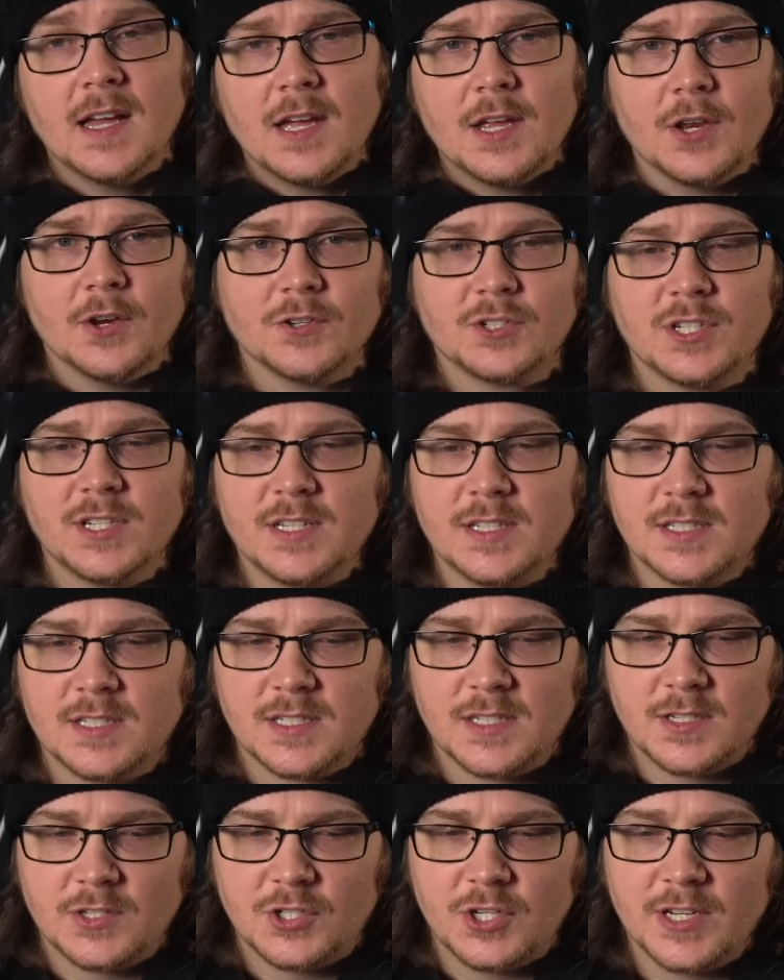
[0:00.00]
You know,
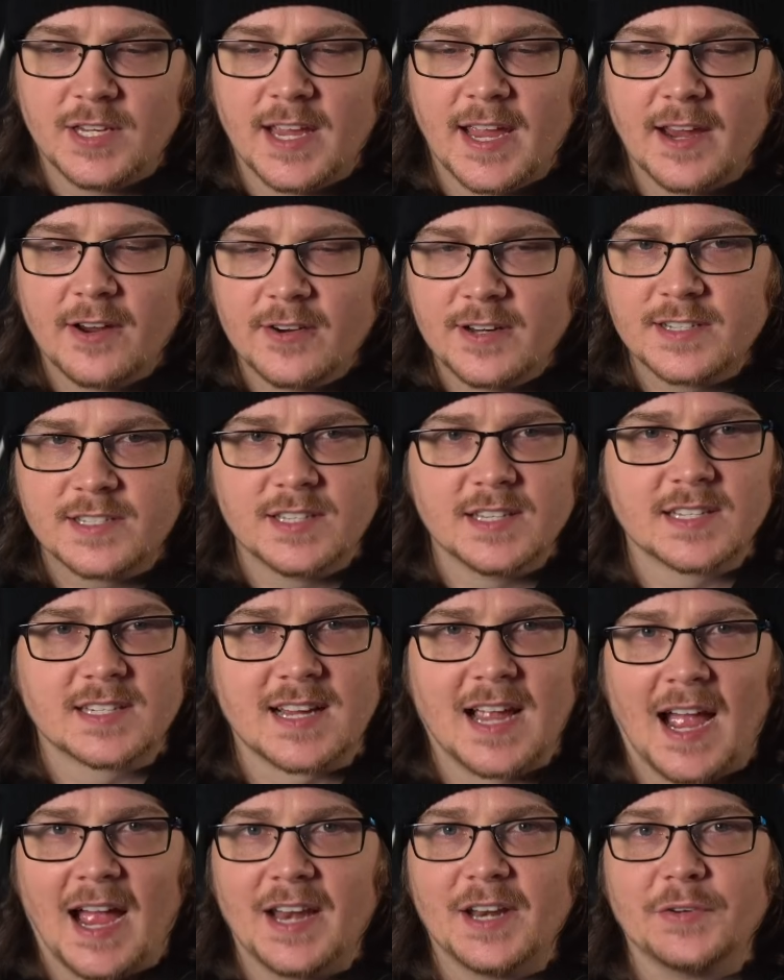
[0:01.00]
she carries this
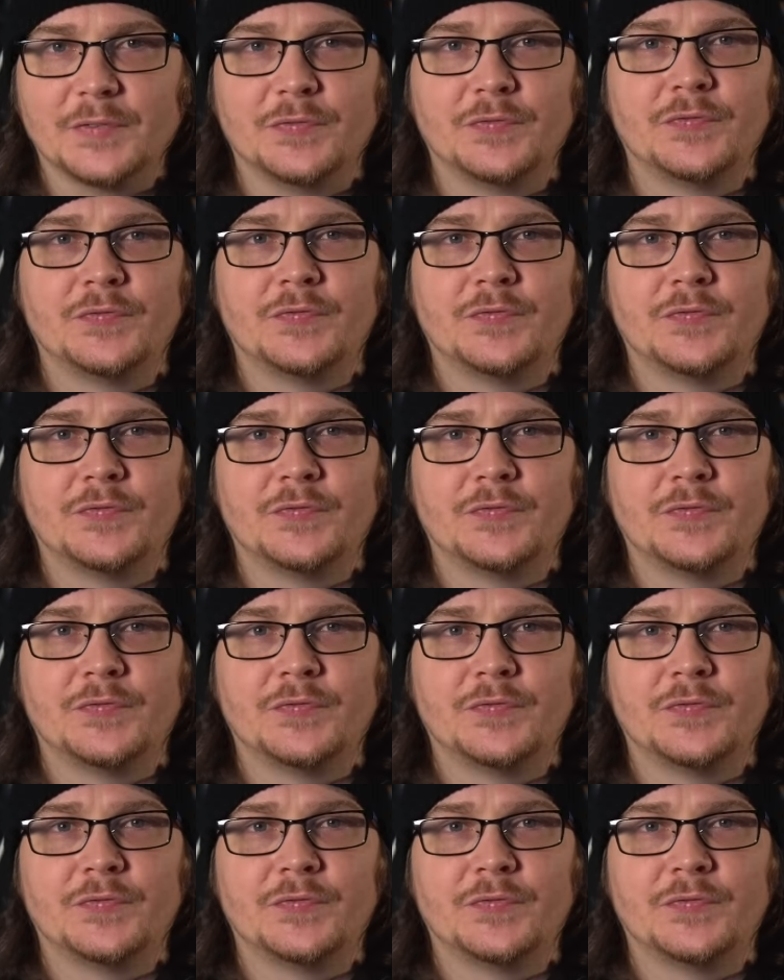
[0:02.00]
kind of